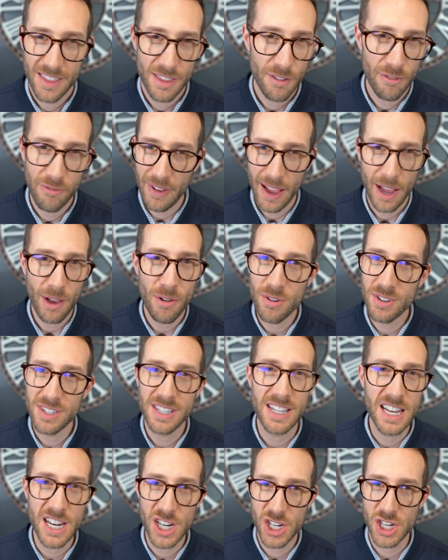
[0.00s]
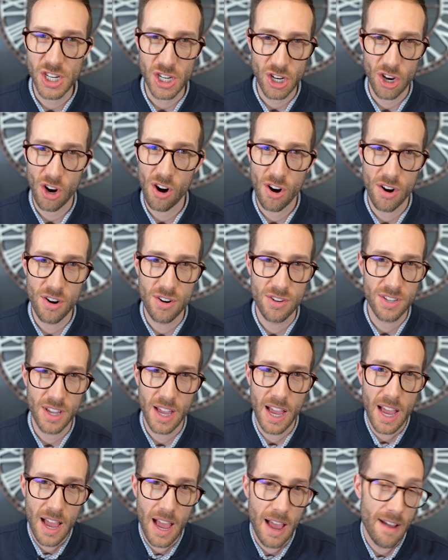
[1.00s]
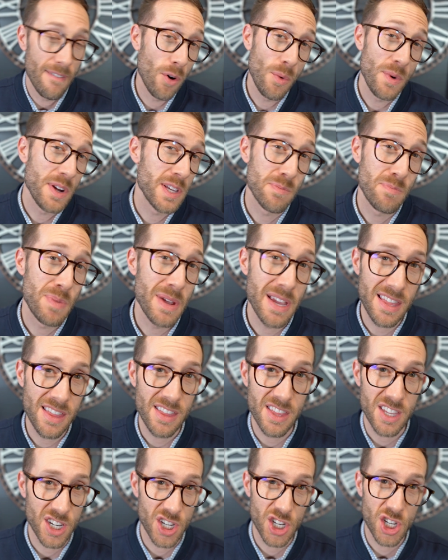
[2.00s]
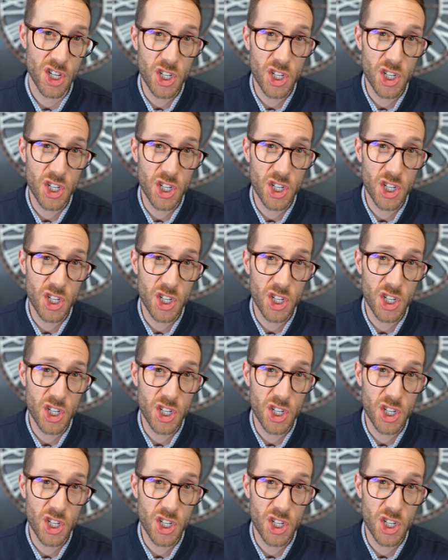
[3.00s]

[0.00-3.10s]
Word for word: The Founders Edition cards have always been the